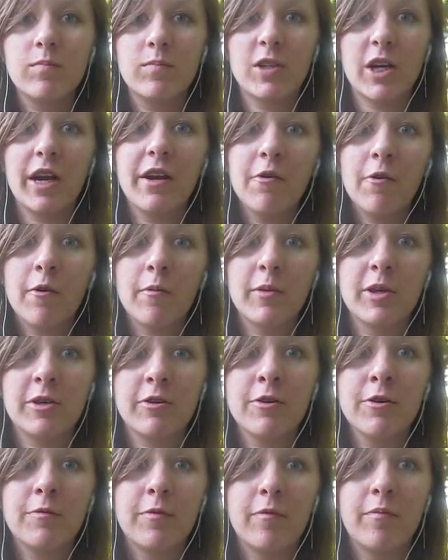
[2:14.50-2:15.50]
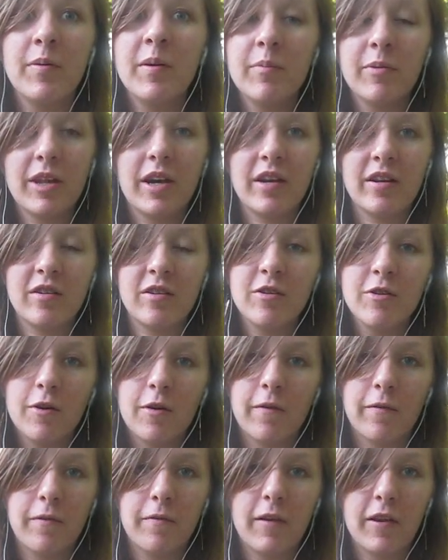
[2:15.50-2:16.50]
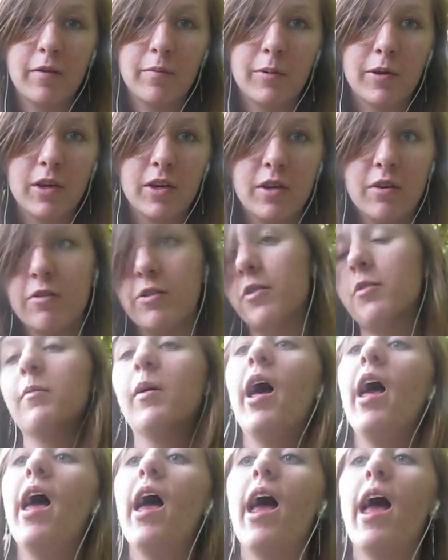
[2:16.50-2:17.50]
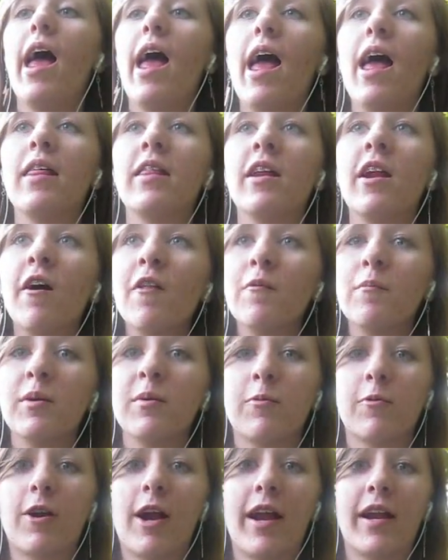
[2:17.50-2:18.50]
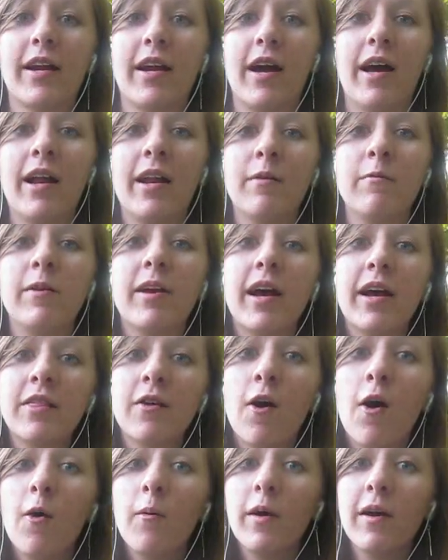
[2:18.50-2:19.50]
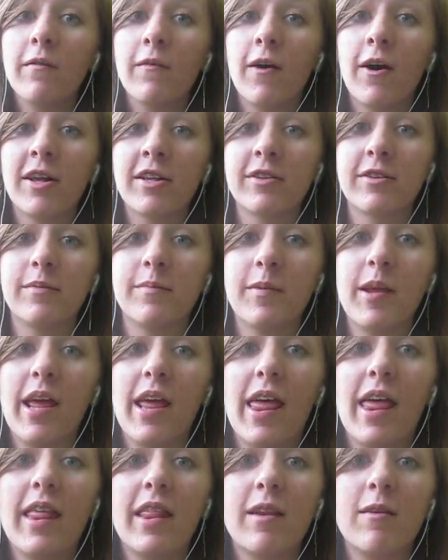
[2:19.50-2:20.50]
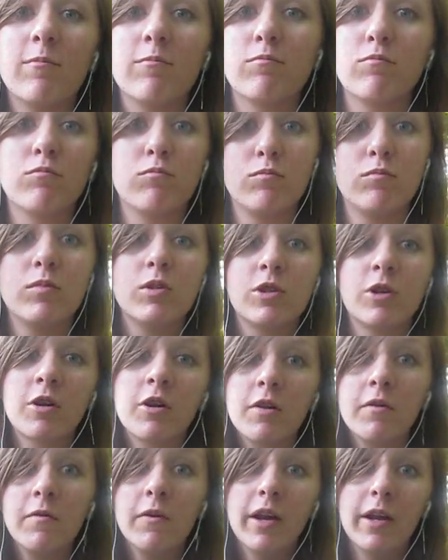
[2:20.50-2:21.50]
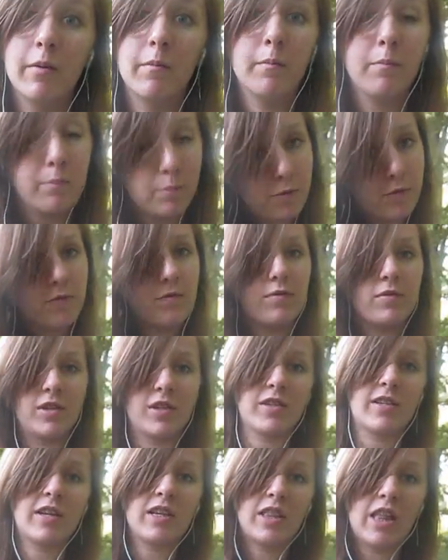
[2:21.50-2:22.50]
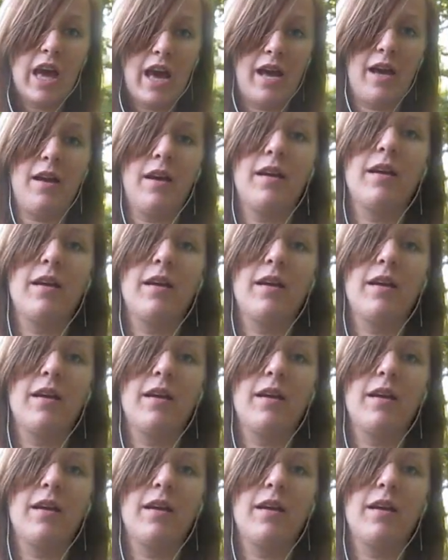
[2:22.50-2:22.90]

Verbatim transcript: ginormous group of people that I just knew off of Facebook and YouTube. And then other people were adding on, and we got the hallway of awesome. And then Circle of Wind, just like that.